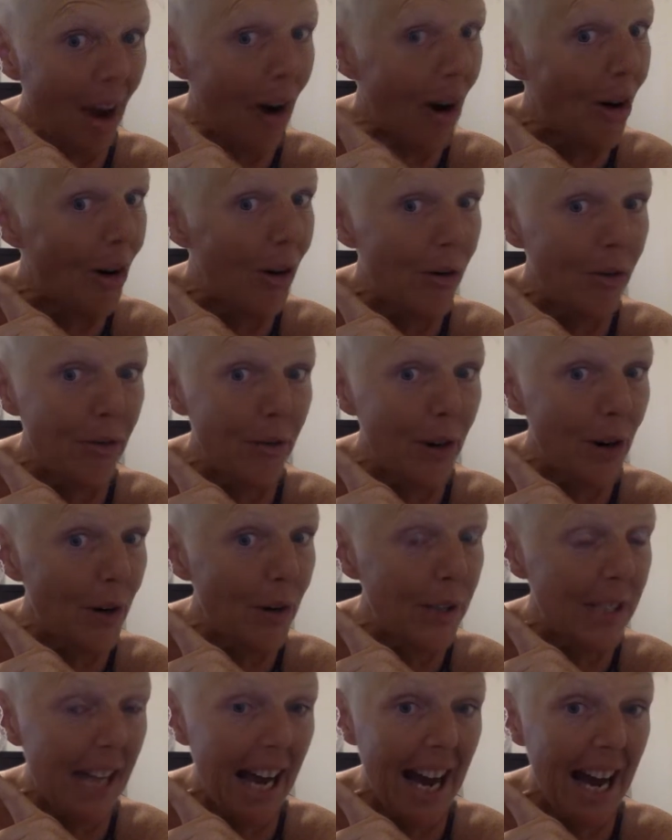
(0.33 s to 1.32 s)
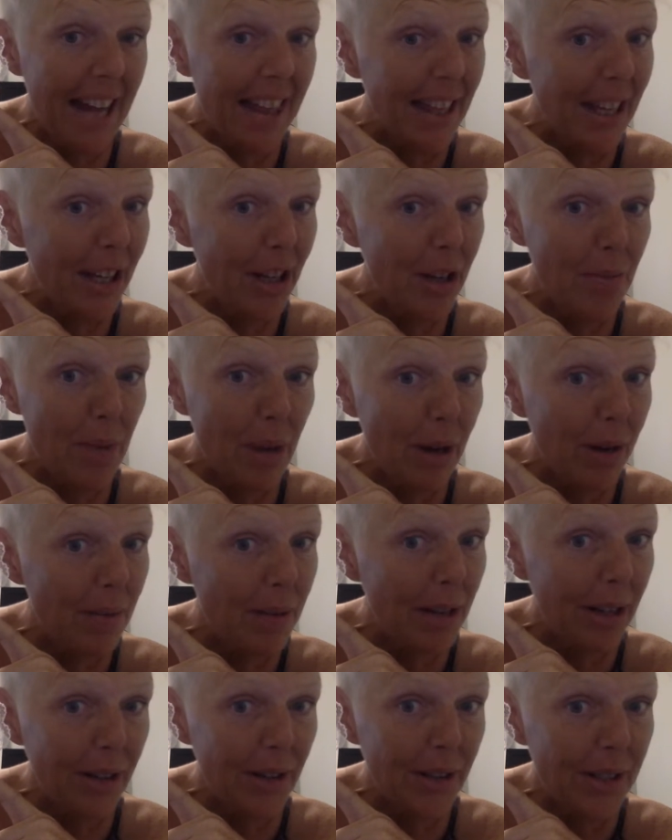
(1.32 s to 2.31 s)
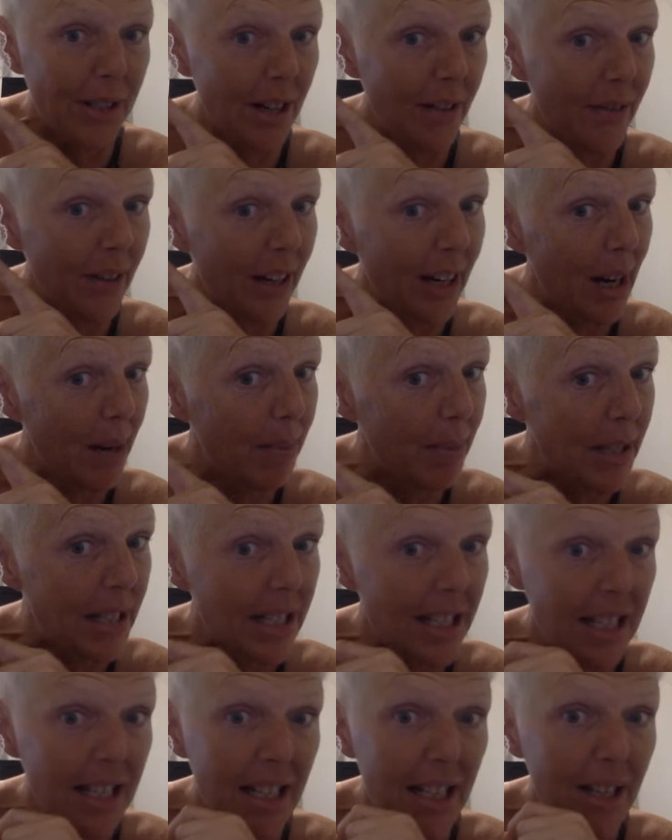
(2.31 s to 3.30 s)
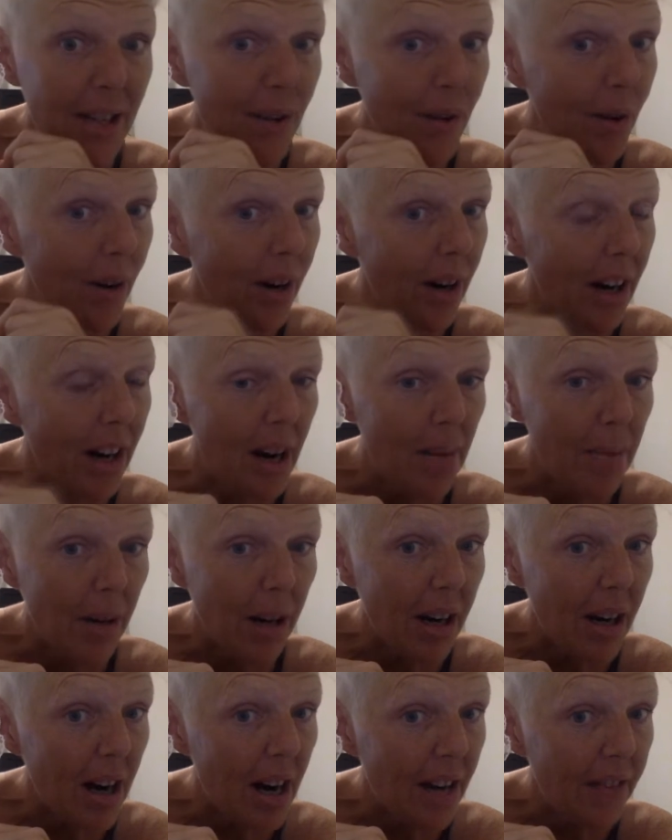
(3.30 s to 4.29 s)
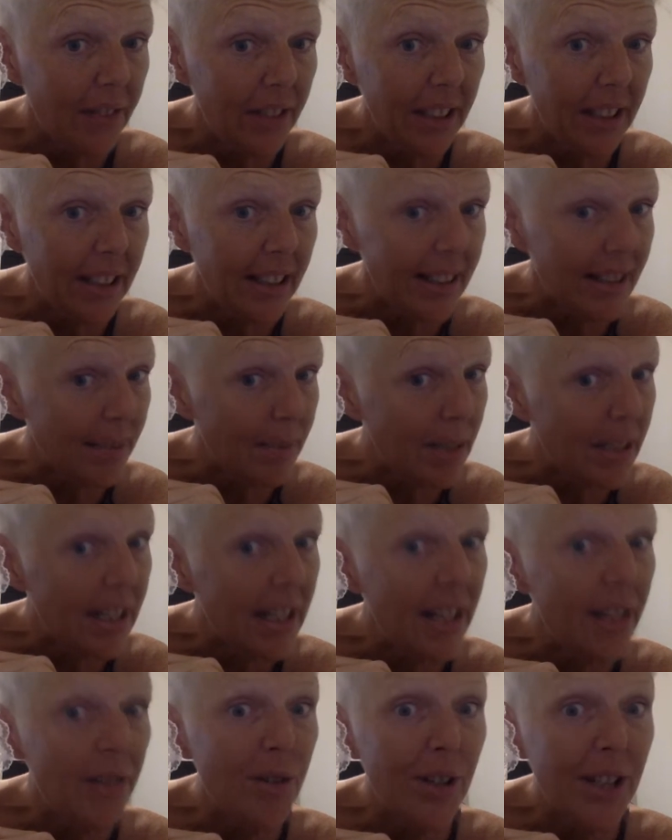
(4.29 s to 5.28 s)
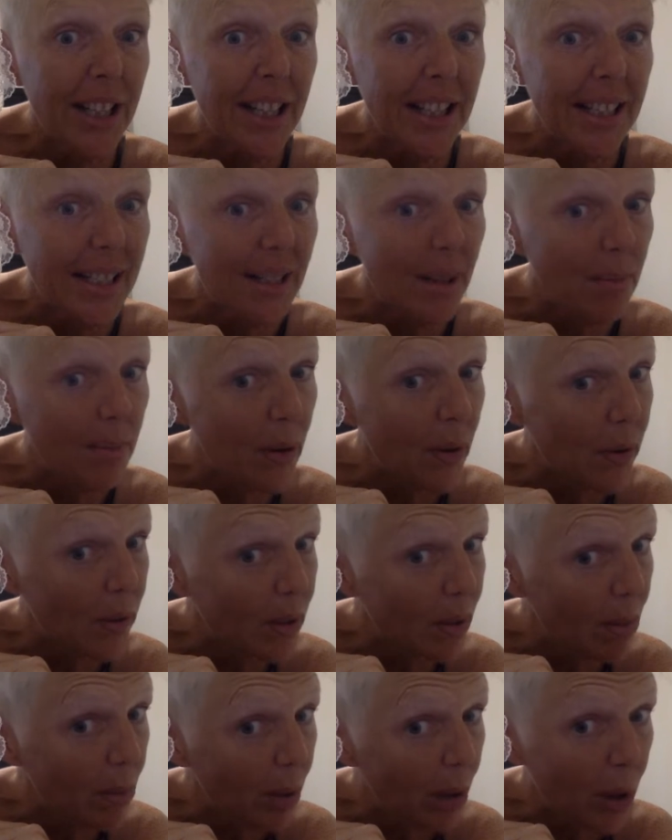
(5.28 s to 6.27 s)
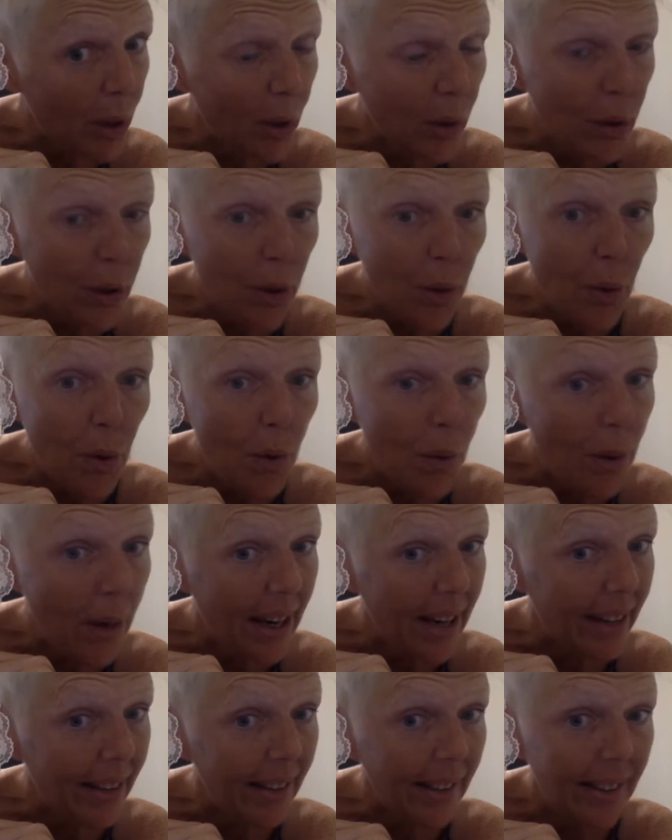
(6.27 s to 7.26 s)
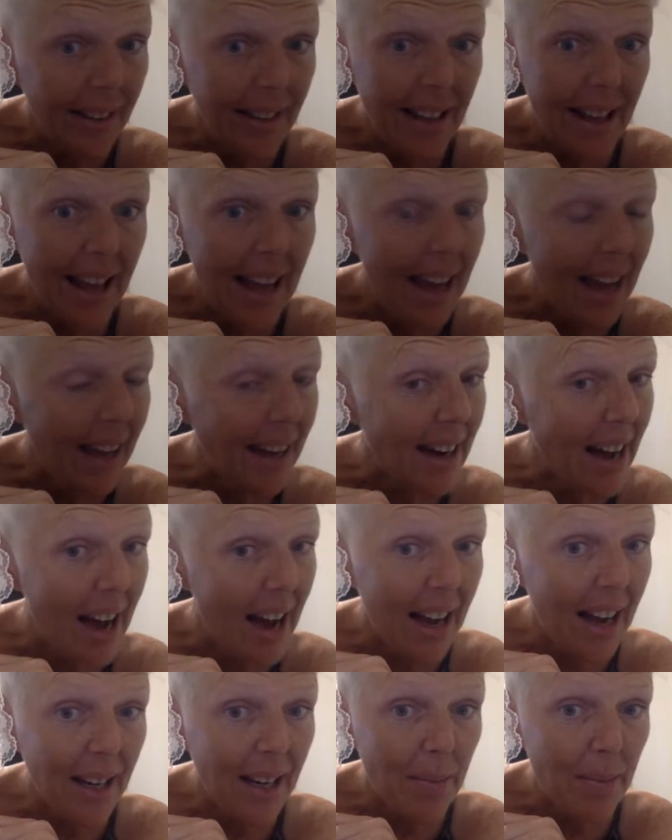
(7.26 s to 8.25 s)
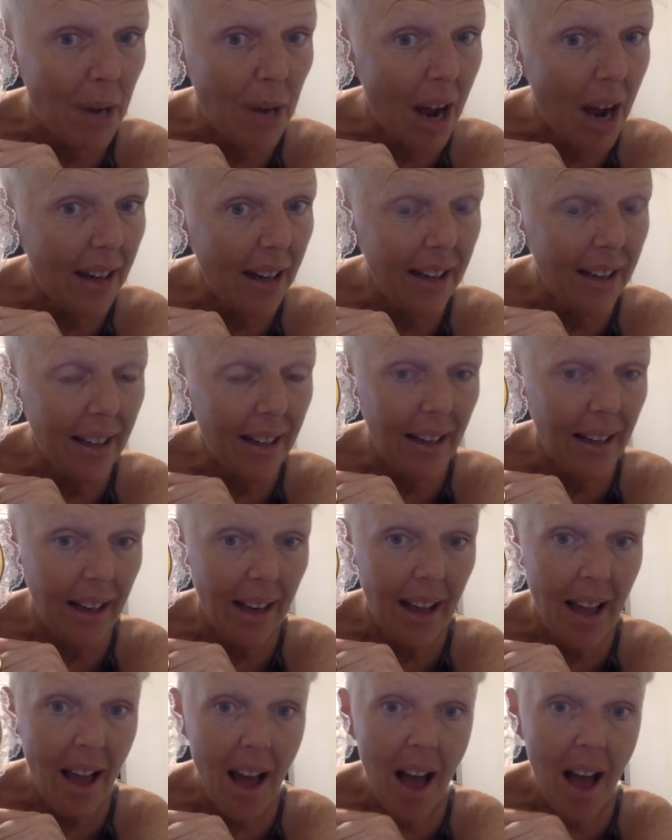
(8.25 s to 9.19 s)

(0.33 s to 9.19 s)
Oh, folks, I think you better make yourself a cup of tea or a cup of coffee because Miss Hendrick is about to blow you away. And I am not kidding.